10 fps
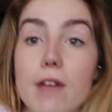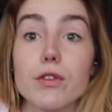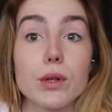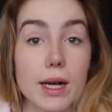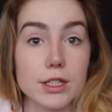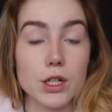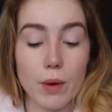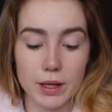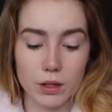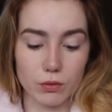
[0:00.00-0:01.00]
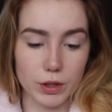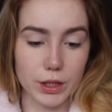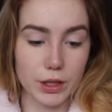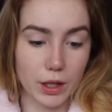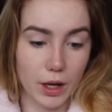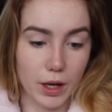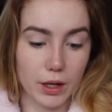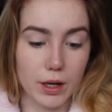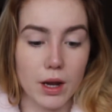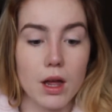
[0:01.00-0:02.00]
If you guys know any really
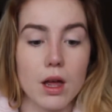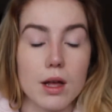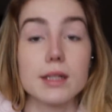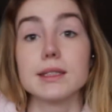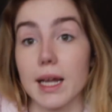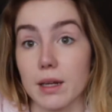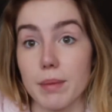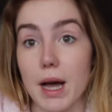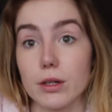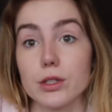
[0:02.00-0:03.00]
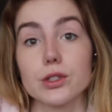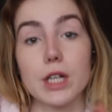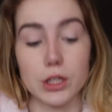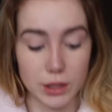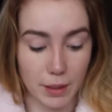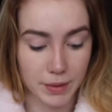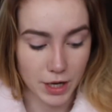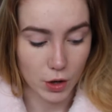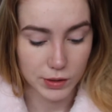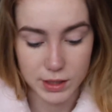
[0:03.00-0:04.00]
good setting powders, you guys should let me
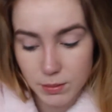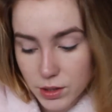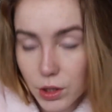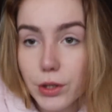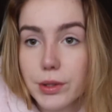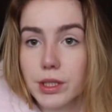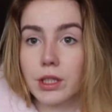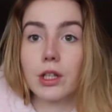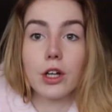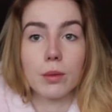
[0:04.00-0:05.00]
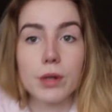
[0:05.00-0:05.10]
know, because I'm still using the La